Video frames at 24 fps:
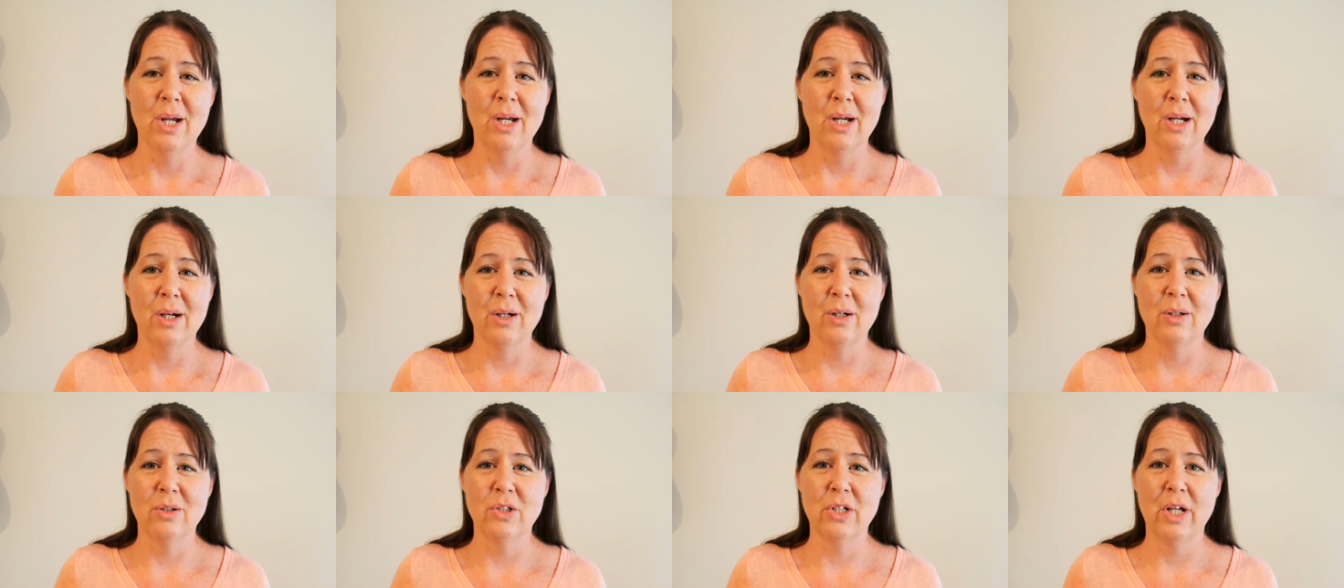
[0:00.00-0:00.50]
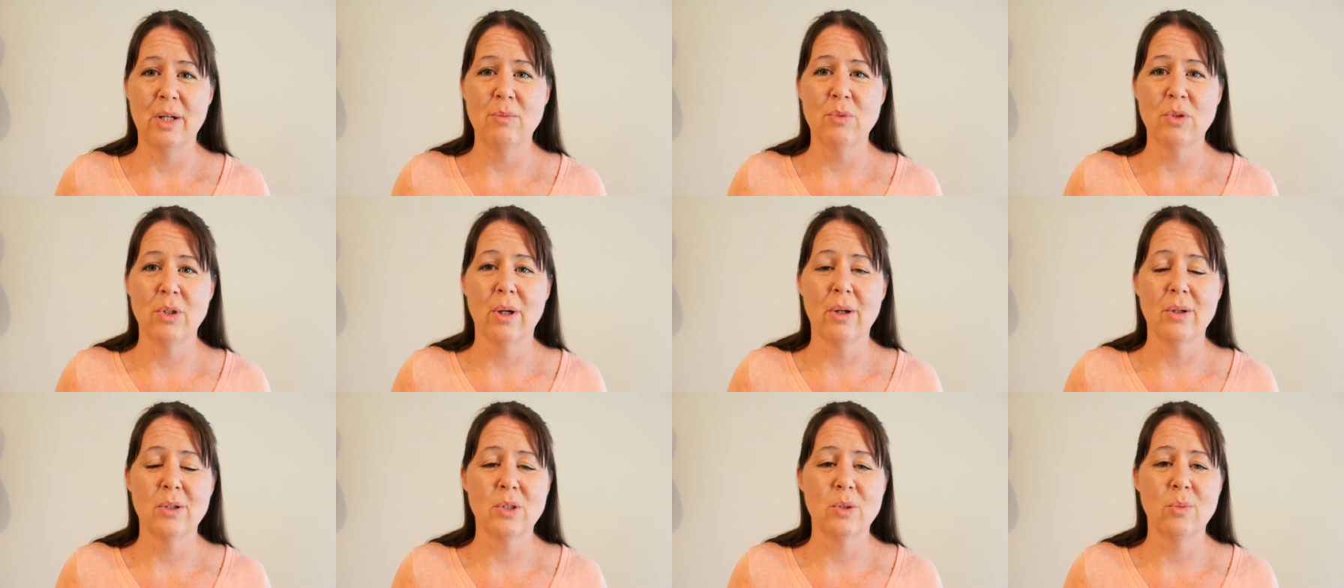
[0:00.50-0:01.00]
uh, James
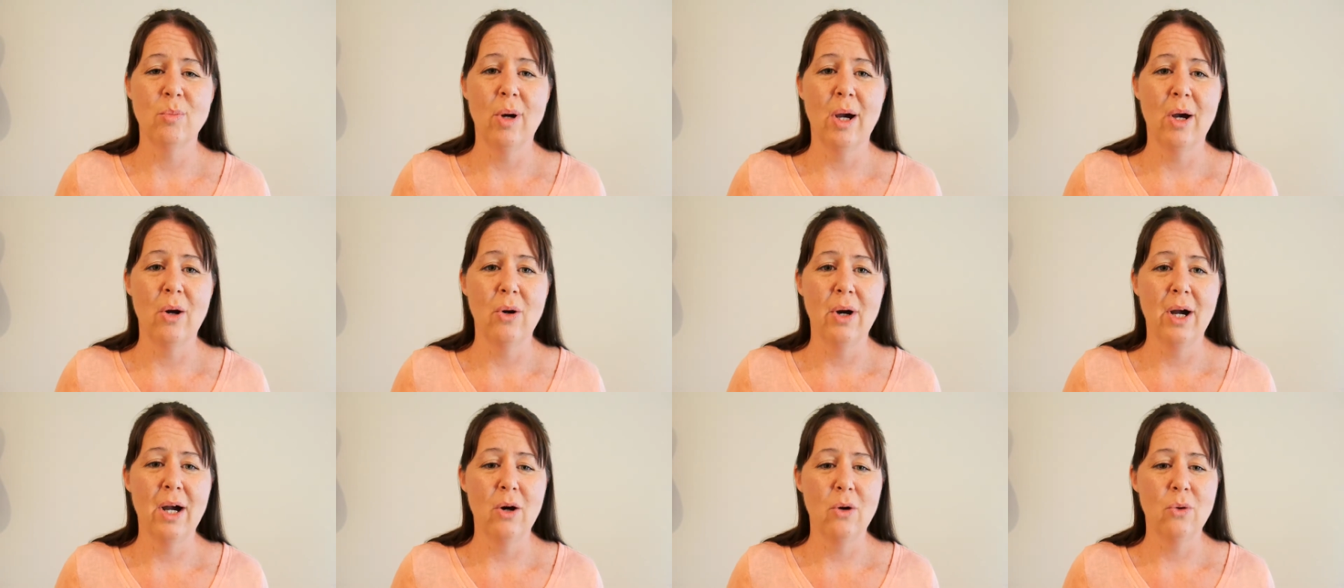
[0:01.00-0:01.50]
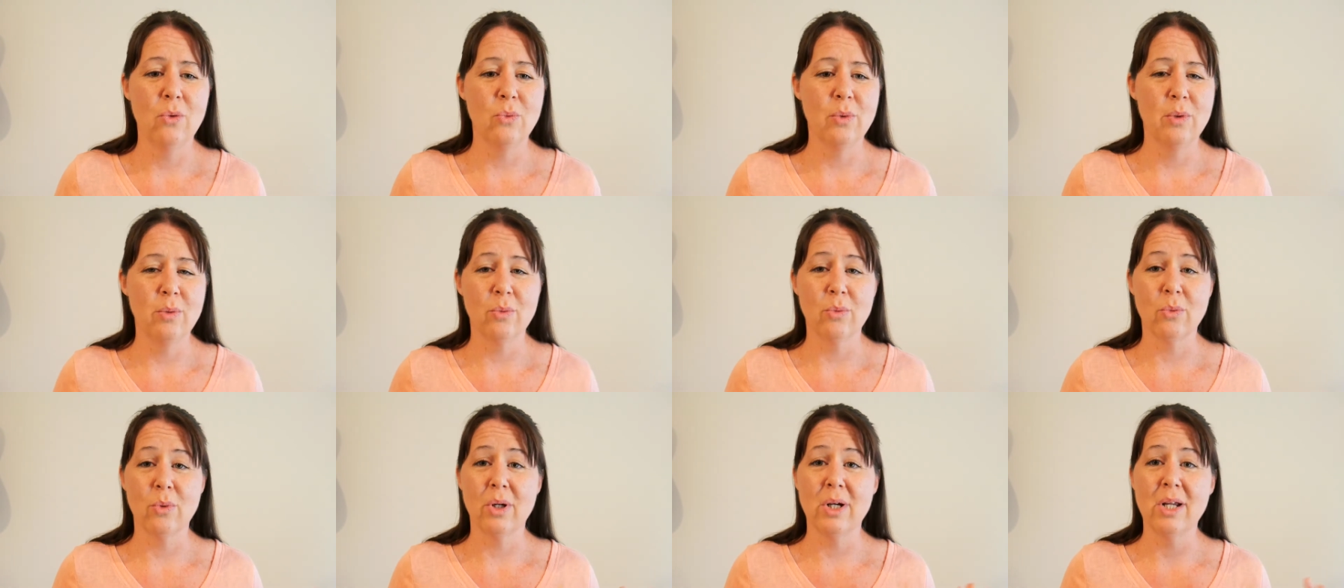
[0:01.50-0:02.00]
talks about how we
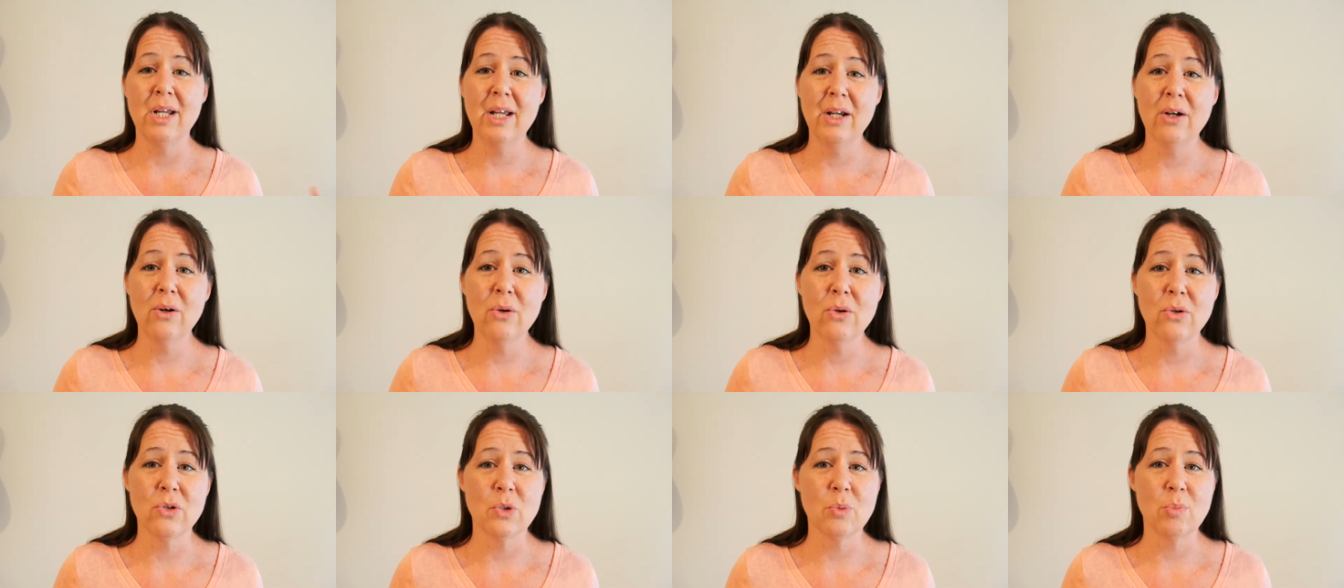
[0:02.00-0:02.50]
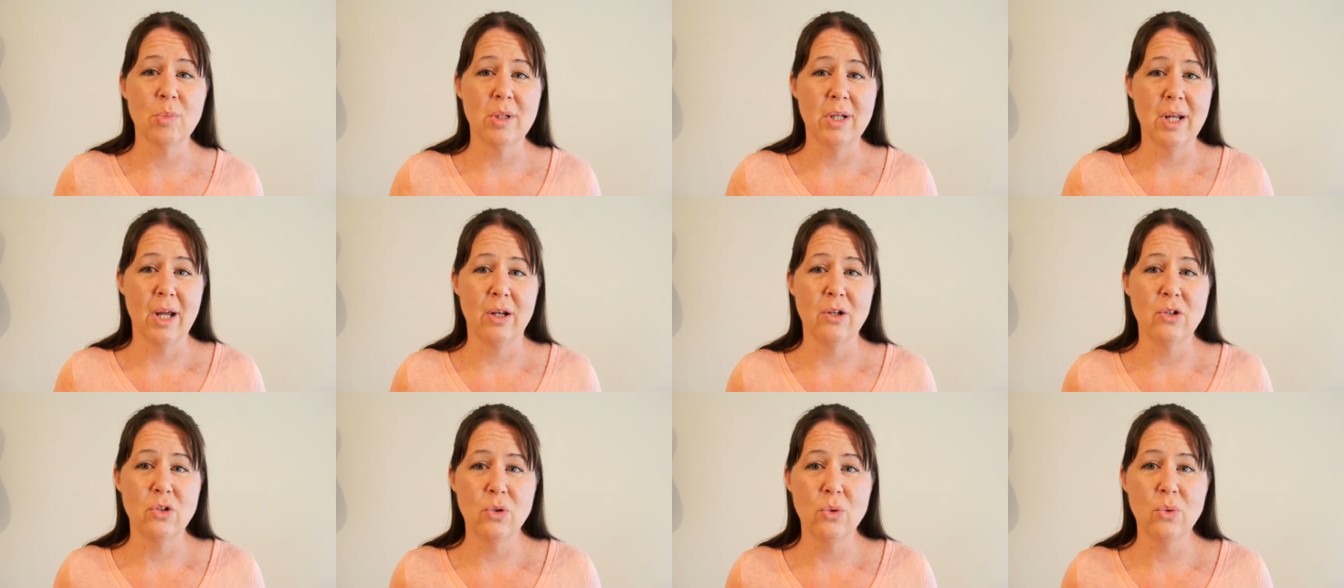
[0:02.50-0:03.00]
were hearers but
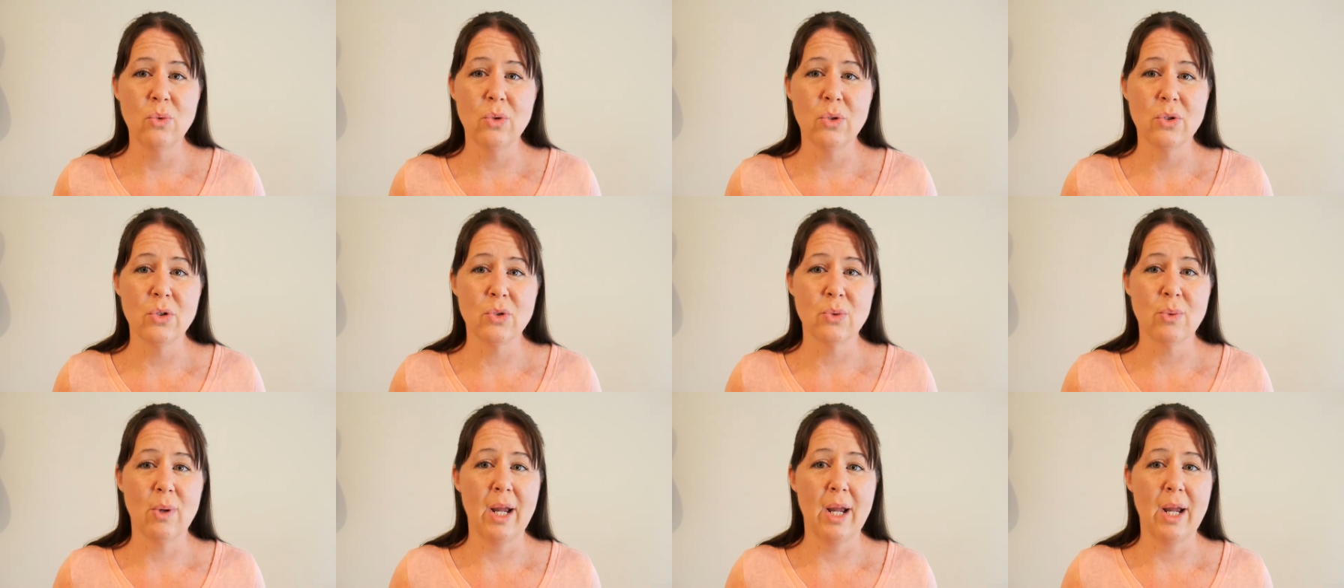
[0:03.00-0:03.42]
not doers.